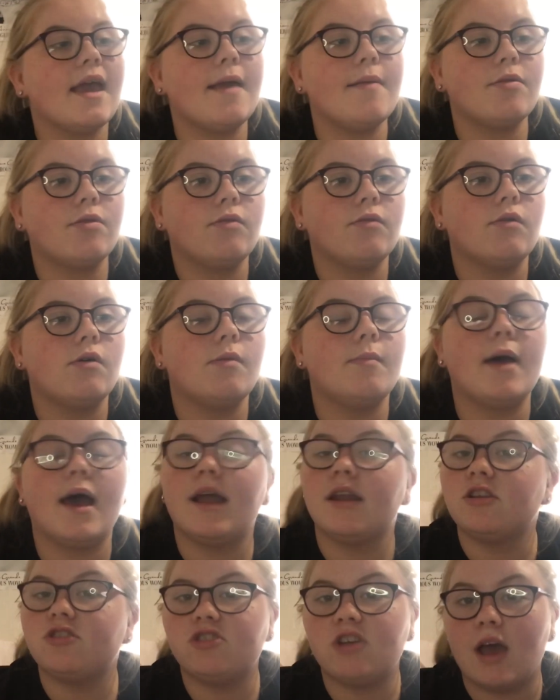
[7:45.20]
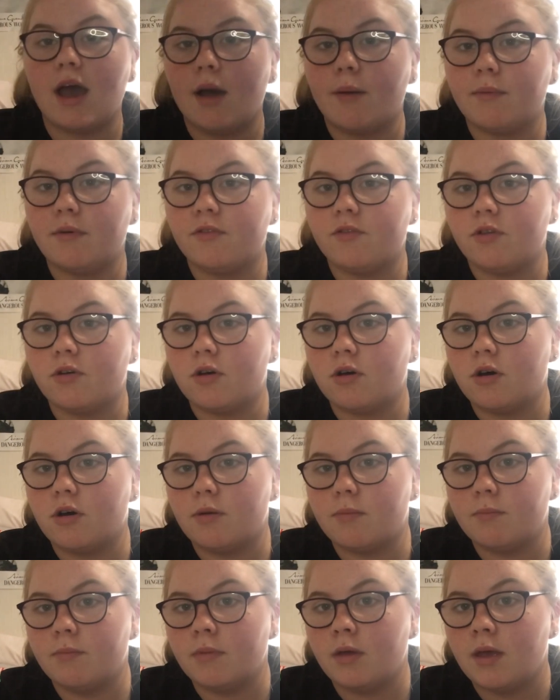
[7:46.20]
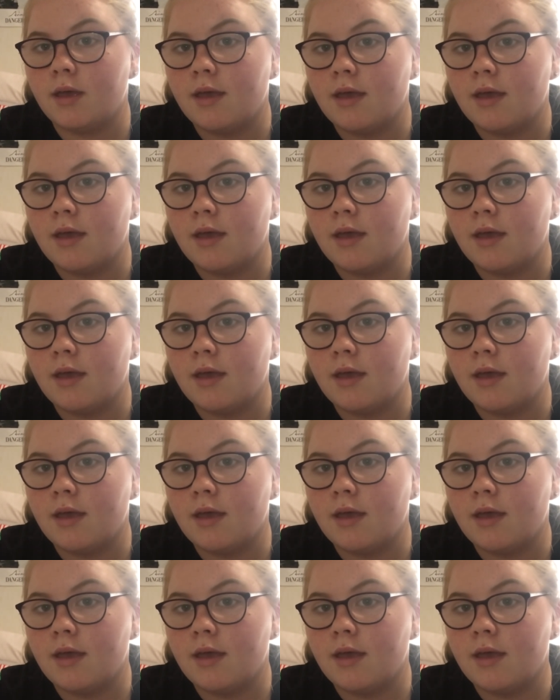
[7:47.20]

games with them, had a chat with them,